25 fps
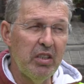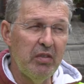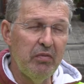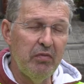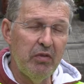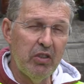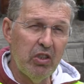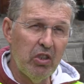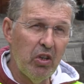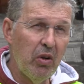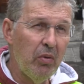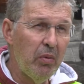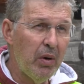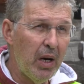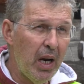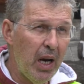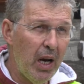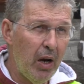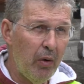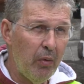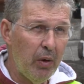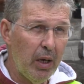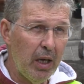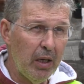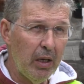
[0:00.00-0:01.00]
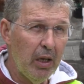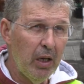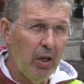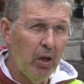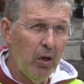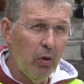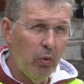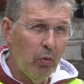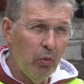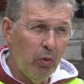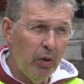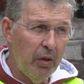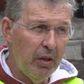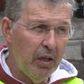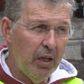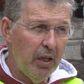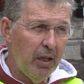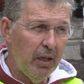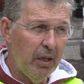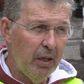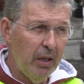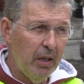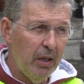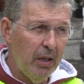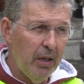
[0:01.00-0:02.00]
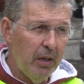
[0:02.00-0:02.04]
is in some area with a